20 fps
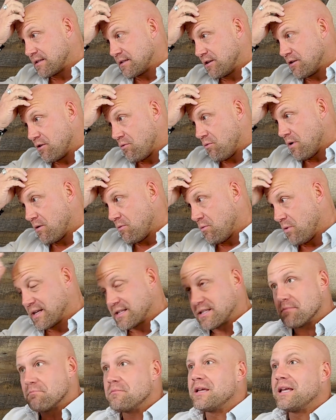what does
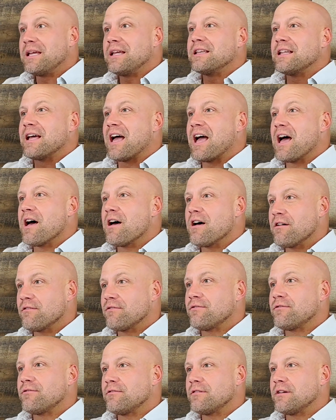it mean to
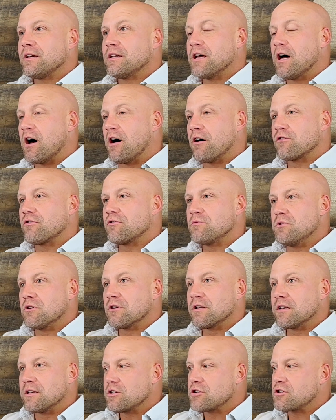have an autoimmune
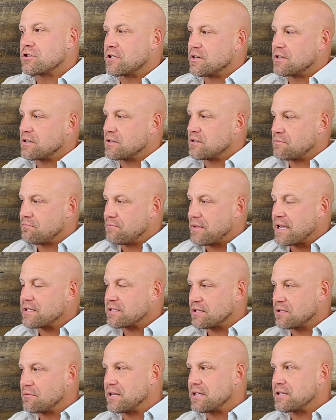condition? It
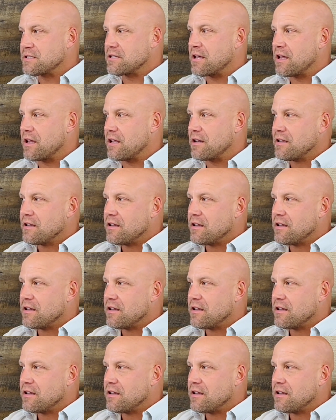basically means that